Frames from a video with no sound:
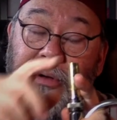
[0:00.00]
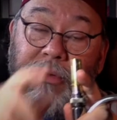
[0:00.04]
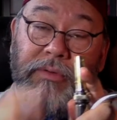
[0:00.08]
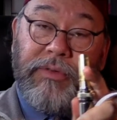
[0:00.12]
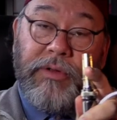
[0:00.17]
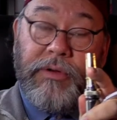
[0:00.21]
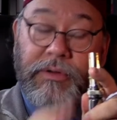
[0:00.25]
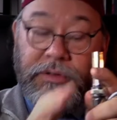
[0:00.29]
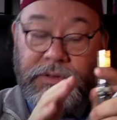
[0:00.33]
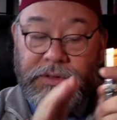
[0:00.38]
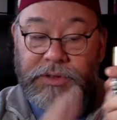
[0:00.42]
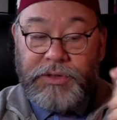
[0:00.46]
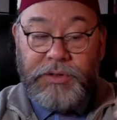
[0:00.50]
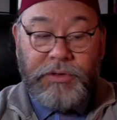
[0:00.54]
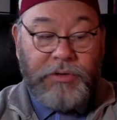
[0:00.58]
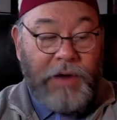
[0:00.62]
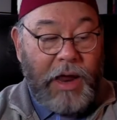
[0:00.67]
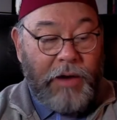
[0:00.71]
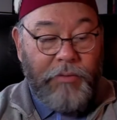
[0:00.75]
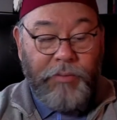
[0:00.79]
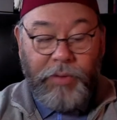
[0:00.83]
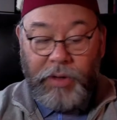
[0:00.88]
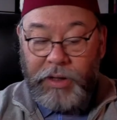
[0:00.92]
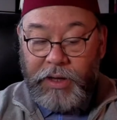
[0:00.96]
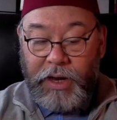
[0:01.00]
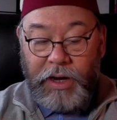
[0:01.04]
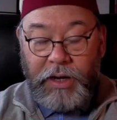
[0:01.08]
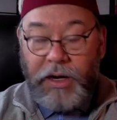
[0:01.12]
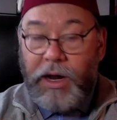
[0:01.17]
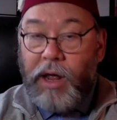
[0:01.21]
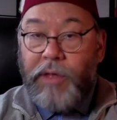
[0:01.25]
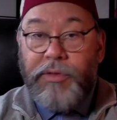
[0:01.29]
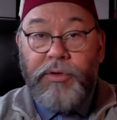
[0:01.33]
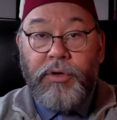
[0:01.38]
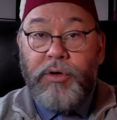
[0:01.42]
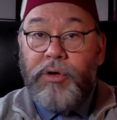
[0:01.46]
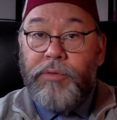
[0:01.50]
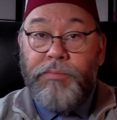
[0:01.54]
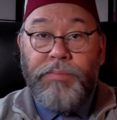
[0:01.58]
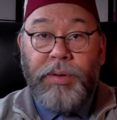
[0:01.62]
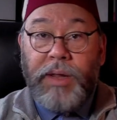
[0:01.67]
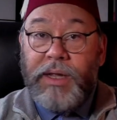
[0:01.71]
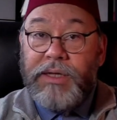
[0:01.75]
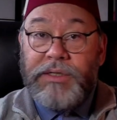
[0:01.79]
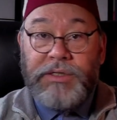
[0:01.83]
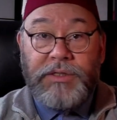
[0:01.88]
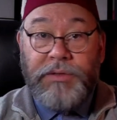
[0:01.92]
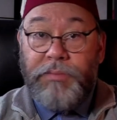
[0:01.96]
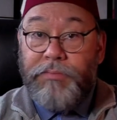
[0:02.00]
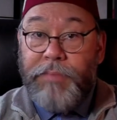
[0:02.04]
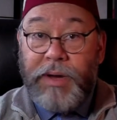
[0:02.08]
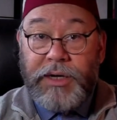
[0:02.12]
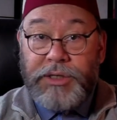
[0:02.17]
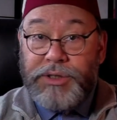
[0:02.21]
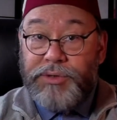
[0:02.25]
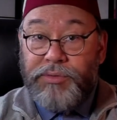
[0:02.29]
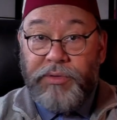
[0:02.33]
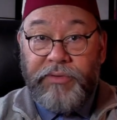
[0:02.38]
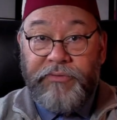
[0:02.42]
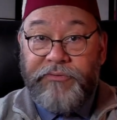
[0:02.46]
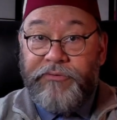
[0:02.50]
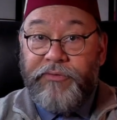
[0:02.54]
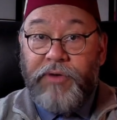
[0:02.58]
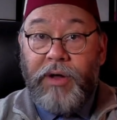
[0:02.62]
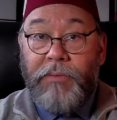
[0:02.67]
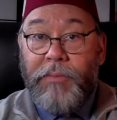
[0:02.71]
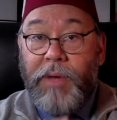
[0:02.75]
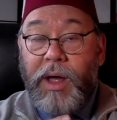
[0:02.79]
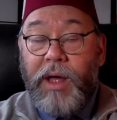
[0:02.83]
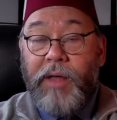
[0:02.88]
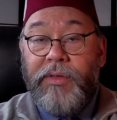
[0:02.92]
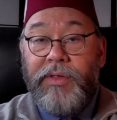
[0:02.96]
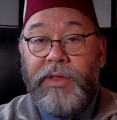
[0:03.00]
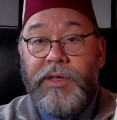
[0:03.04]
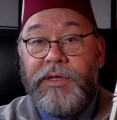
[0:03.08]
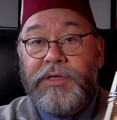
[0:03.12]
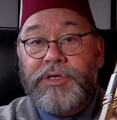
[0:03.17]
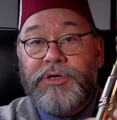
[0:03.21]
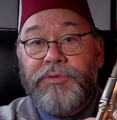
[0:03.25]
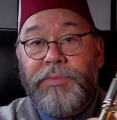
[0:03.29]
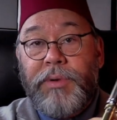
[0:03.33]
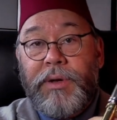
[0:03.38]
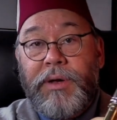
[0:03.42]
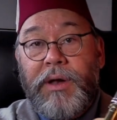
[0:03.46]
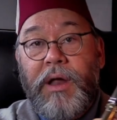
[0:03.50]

There's not really any other good place to measure it from on the instrument.